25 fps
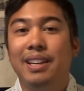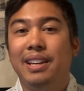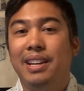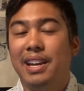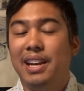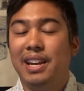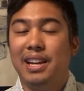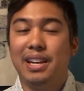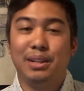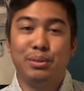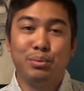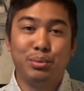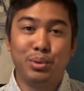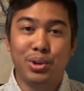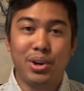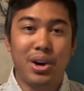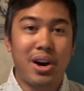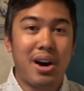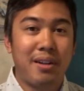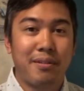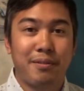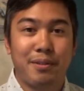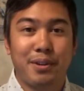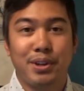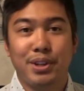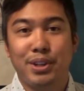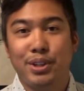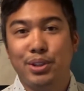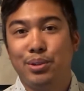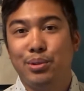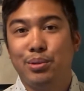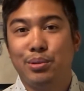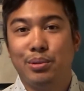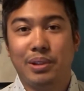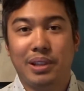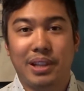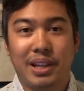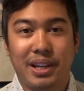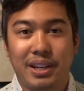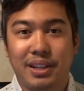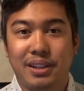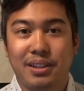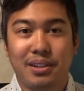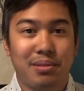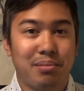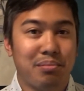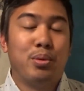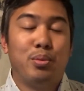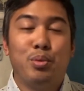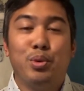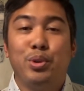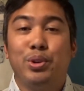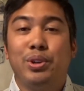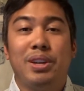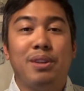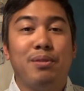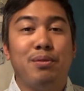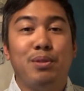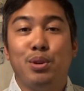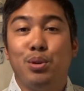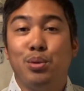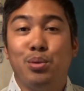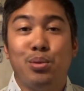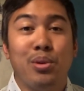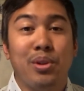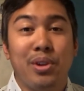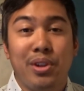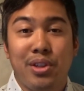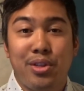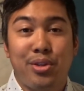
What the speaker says: and will offer you, like, we'll give you